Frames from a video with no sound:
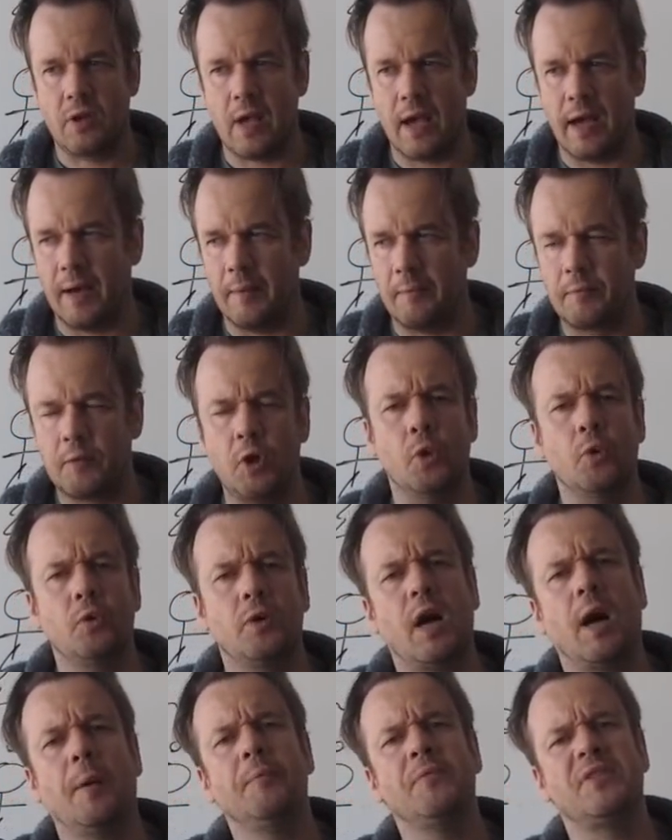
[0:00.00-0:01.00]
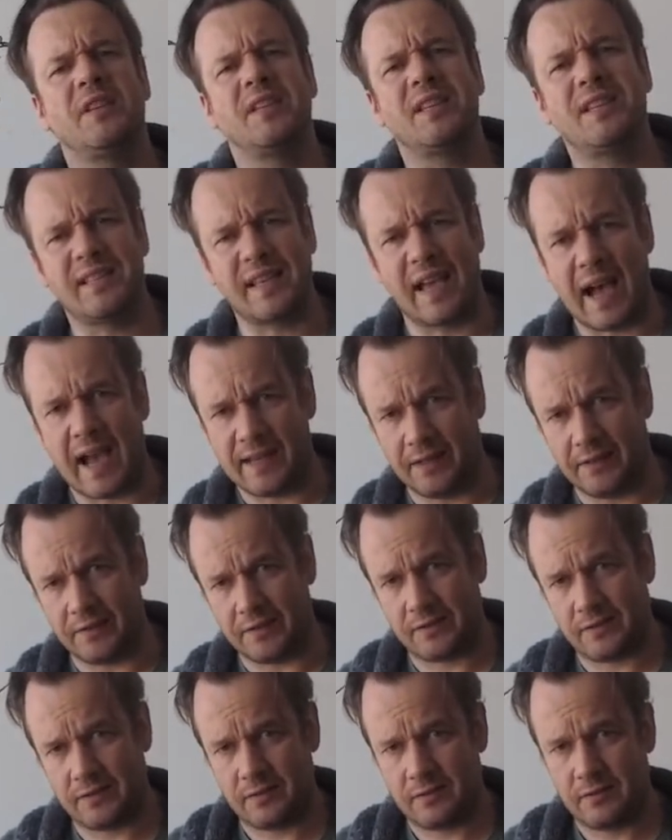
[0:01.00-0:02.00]
comes to
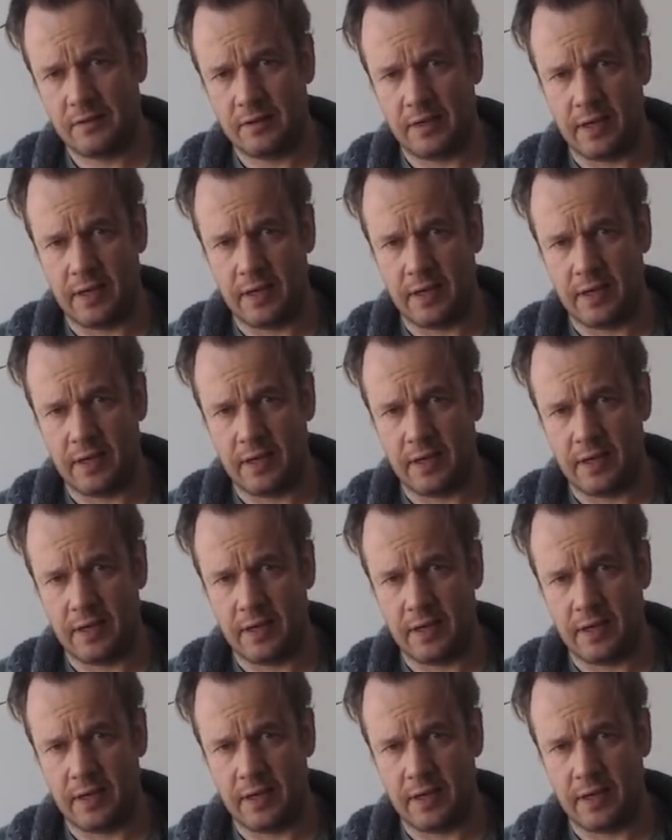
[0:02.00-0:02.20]
silence